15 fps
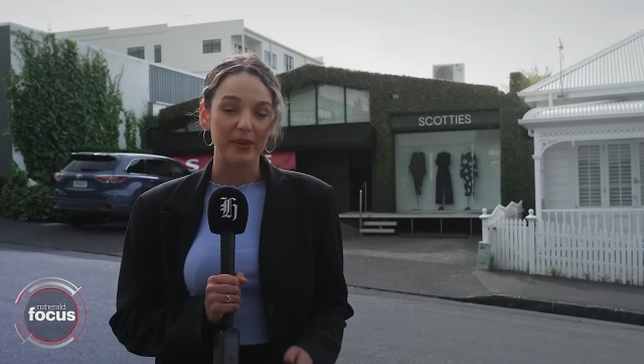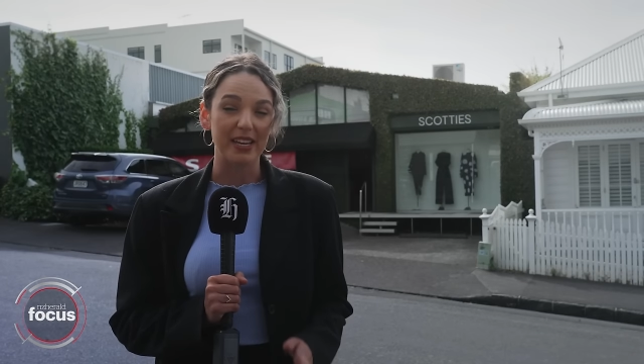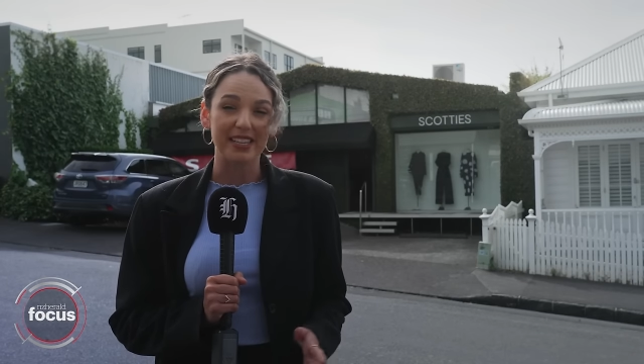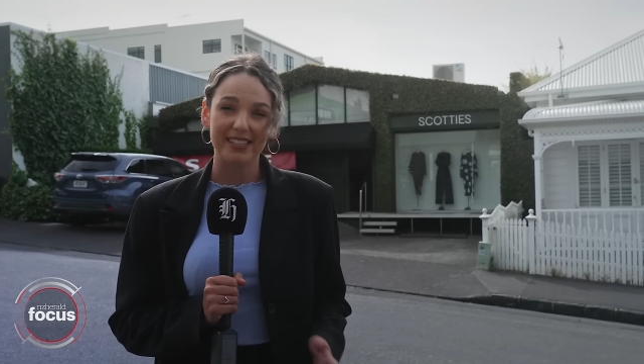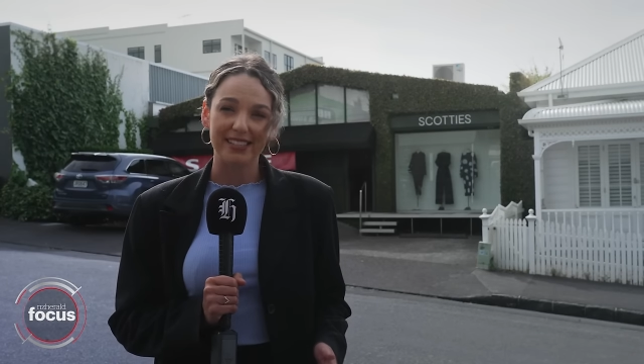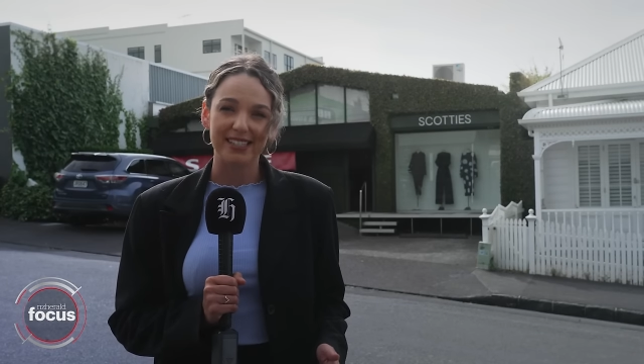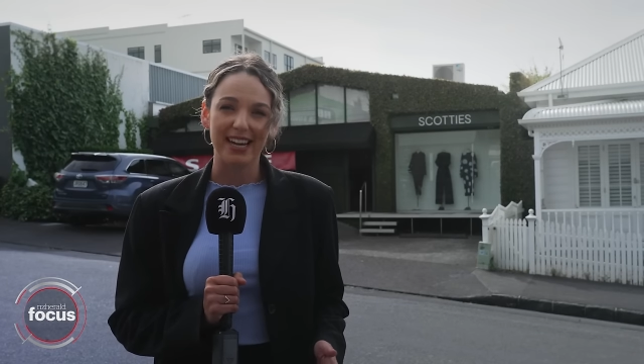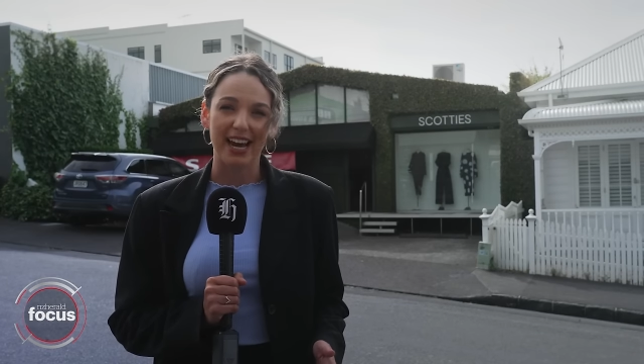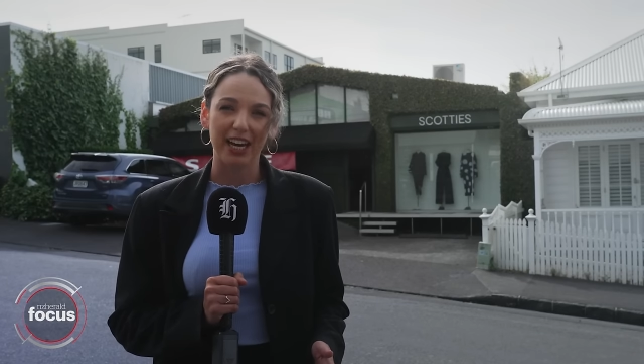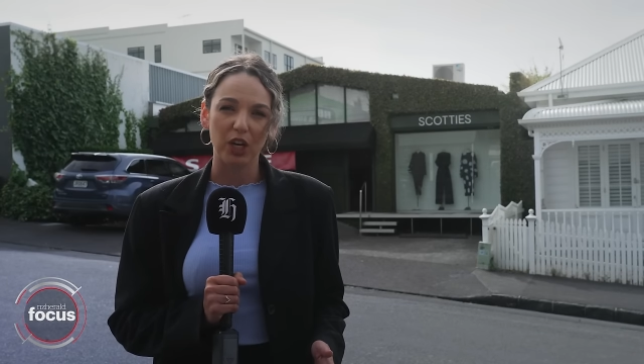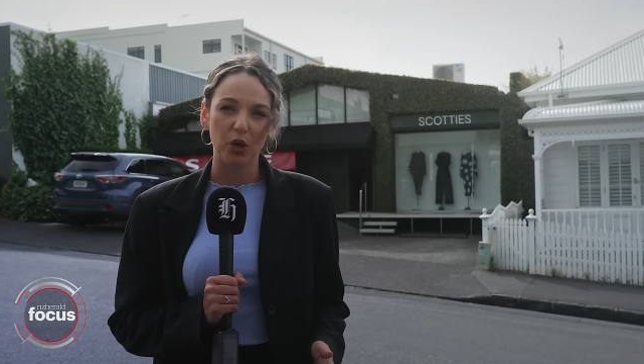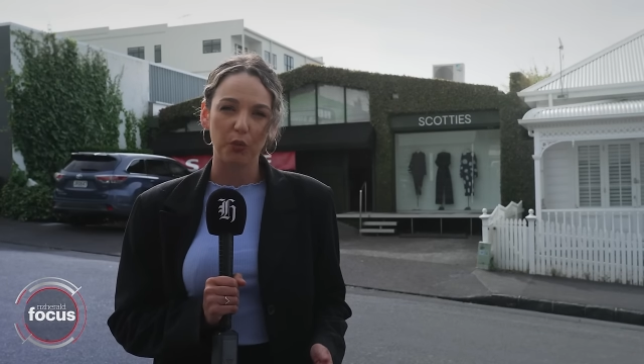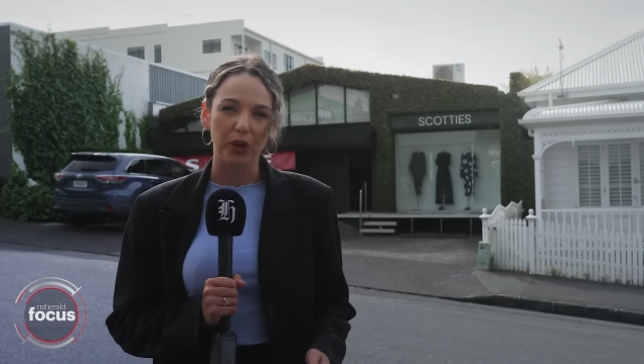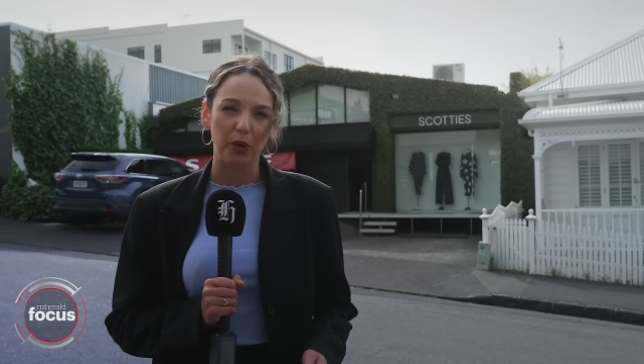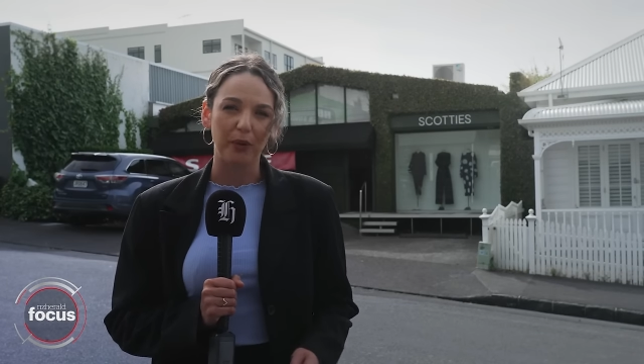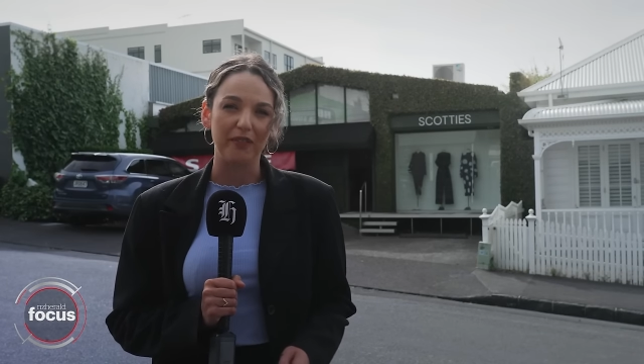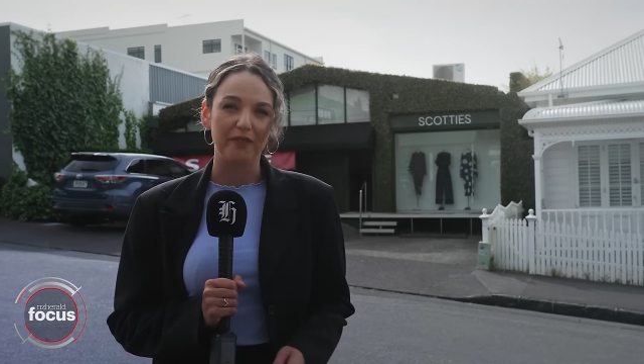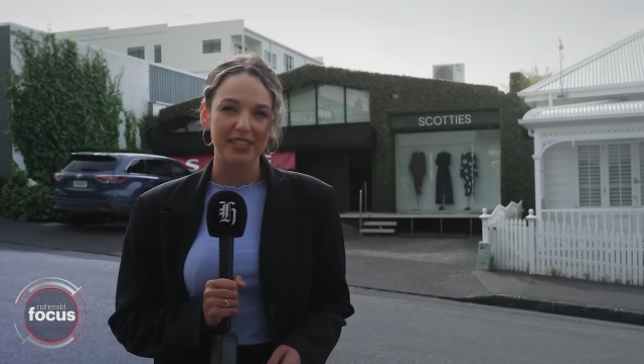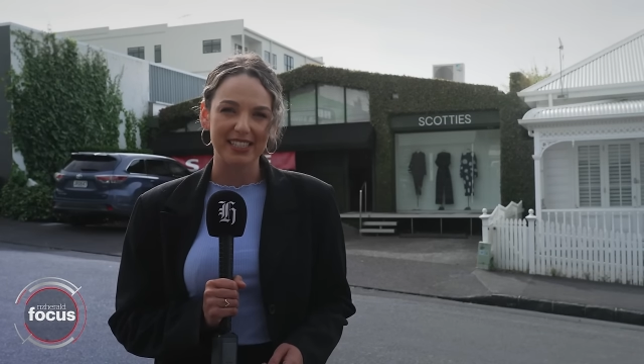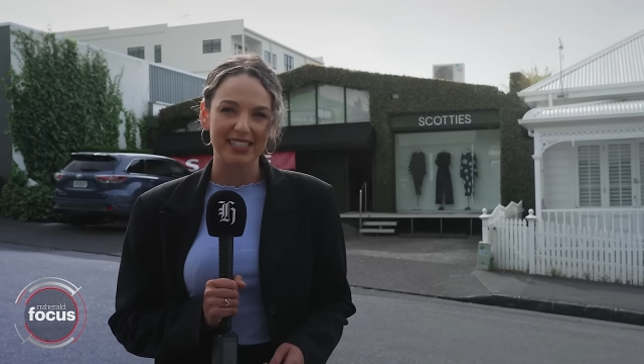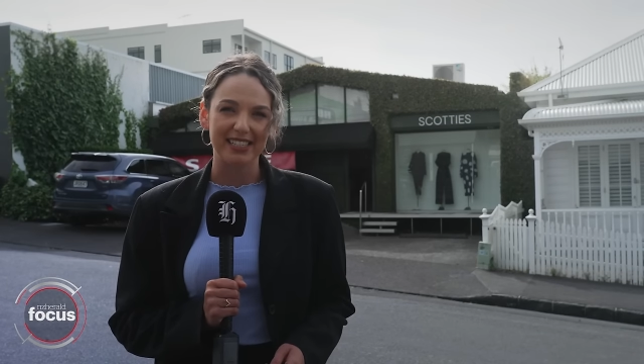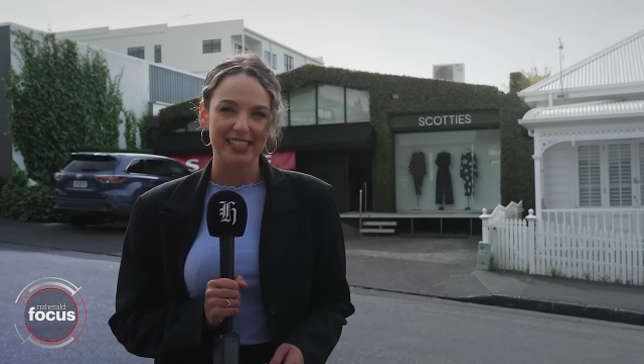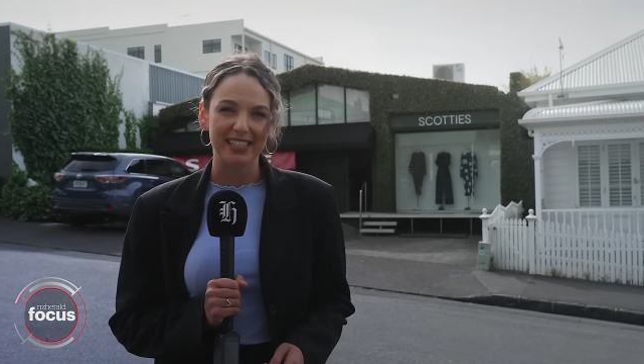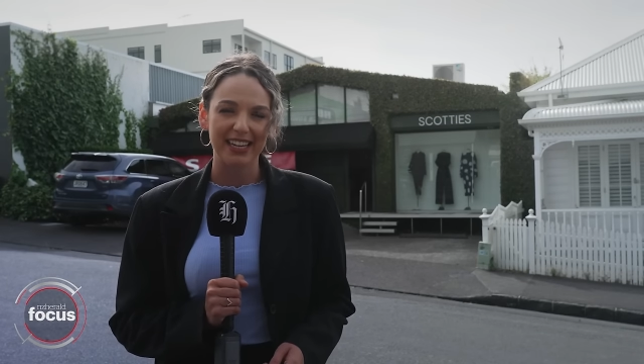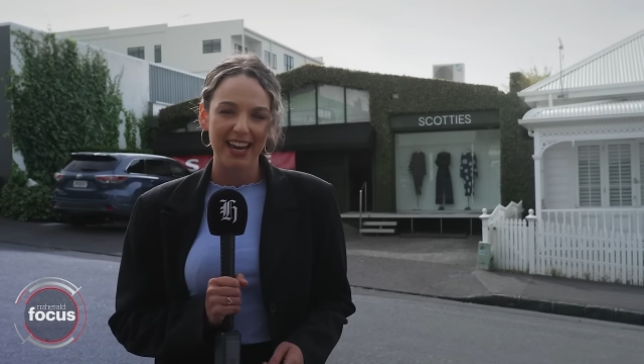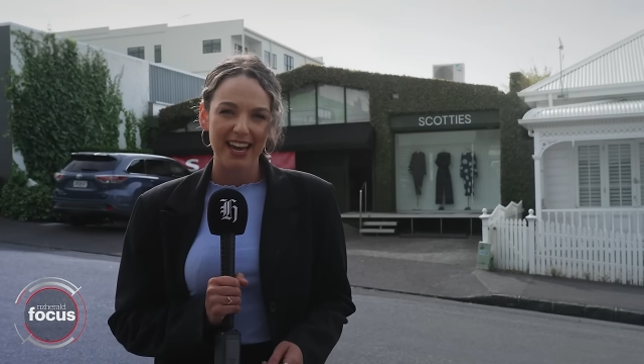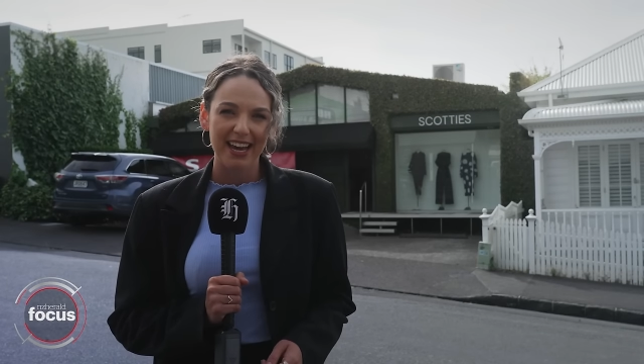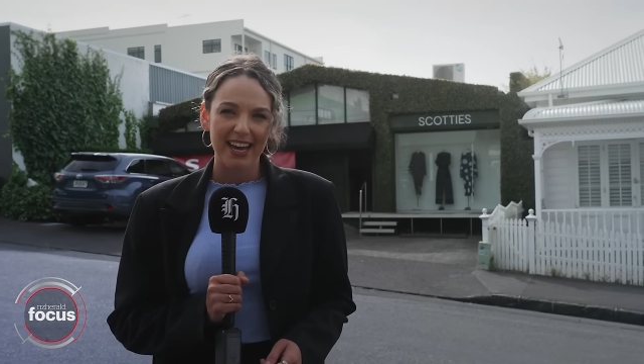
yesterday when we visited